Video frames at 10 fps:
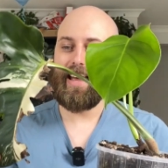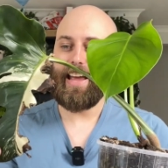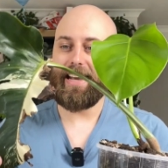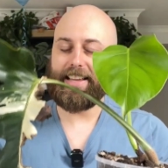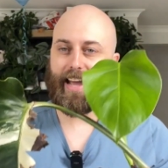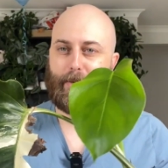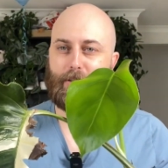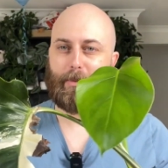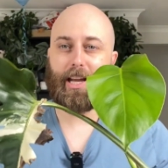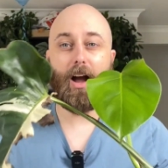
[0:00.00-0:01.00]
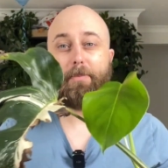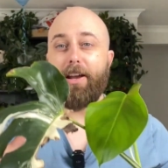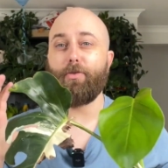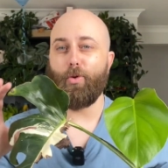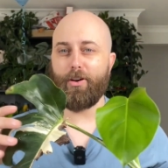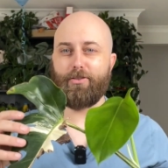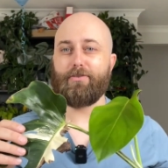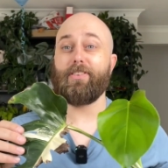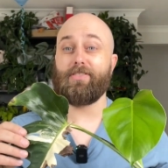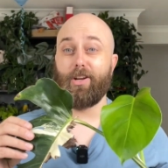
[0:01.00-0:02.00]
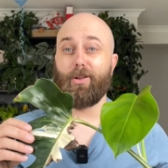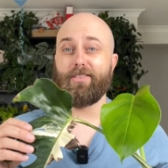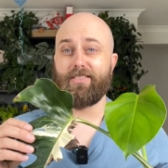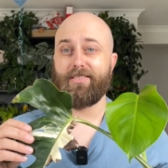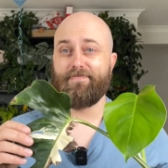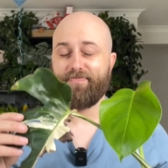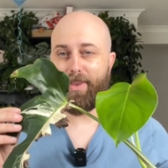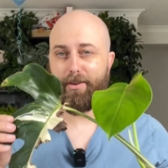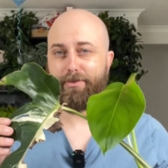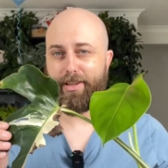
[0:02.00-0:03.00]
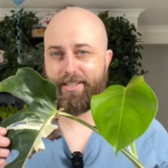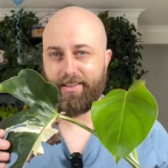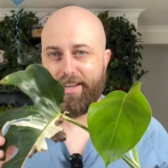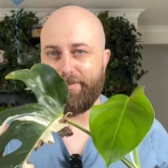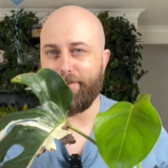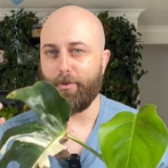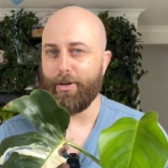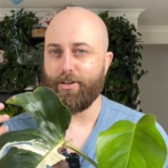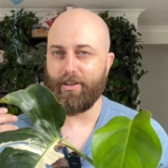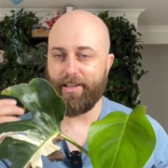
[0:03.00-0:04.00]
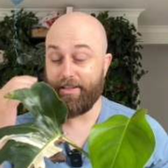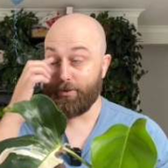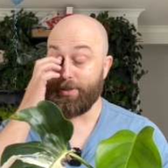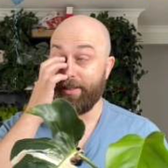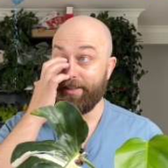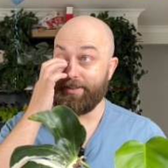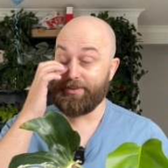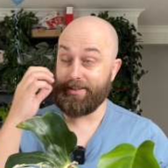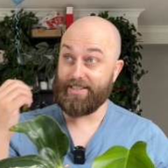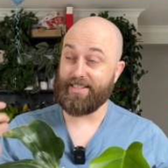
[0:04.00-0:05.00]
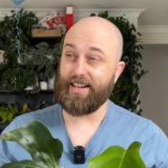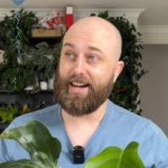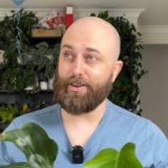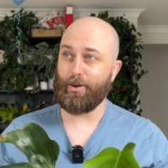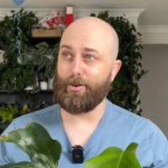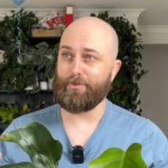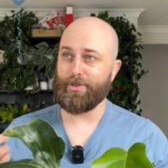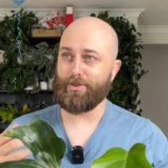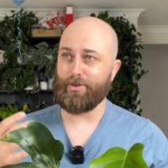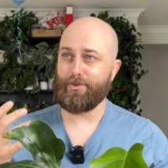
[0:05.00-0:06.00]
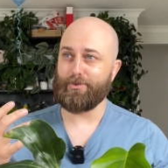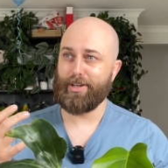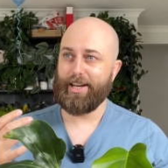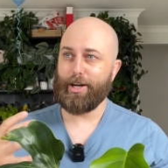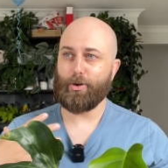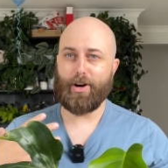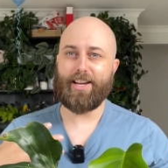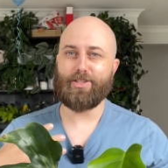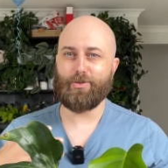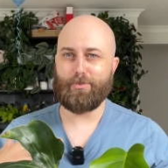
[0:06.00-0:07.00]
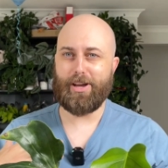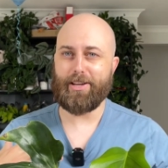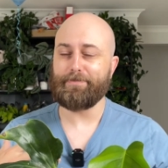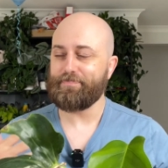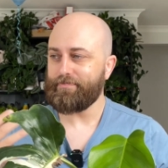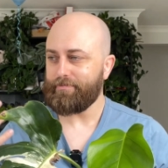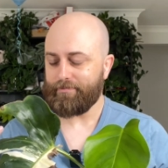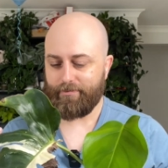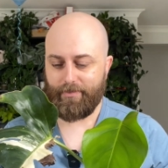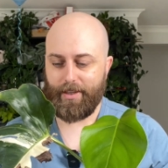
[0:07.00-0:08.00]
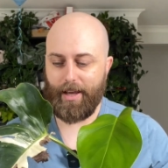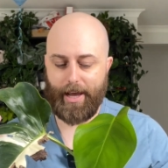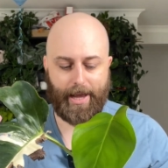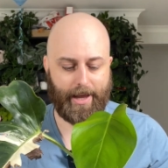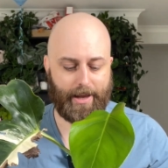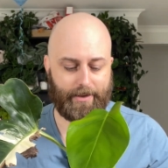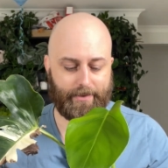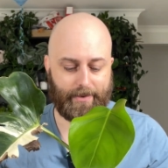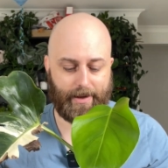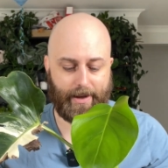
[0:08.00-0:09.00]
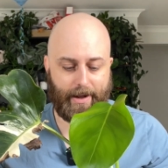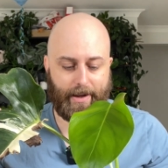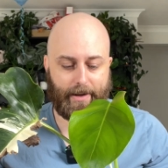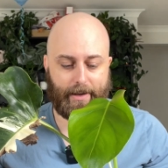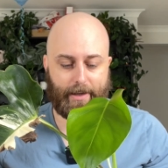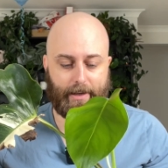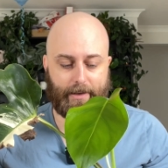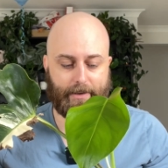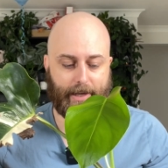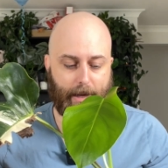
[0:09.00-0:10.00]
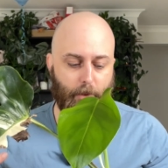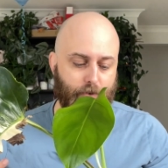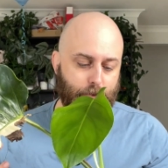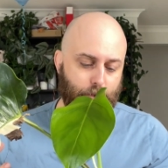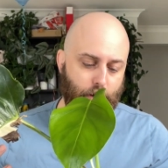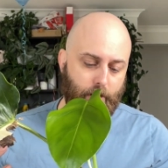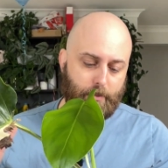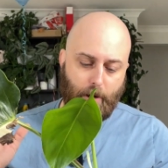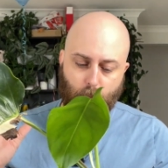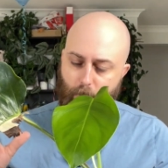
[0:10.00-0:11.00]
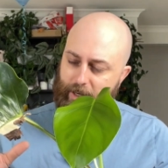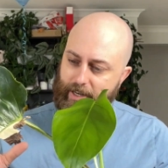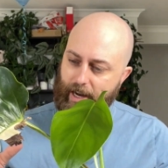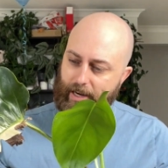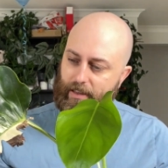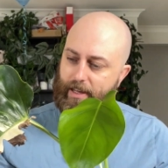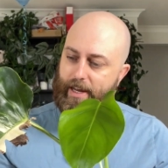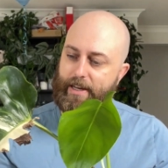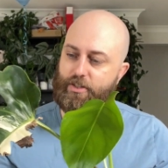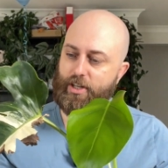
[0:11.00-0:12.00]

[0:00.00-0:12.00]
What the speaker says: It came to me, I paid $450 for this leaf originally. This was in the start of the sort of craze for me. And it came over from a woman in Adelaide.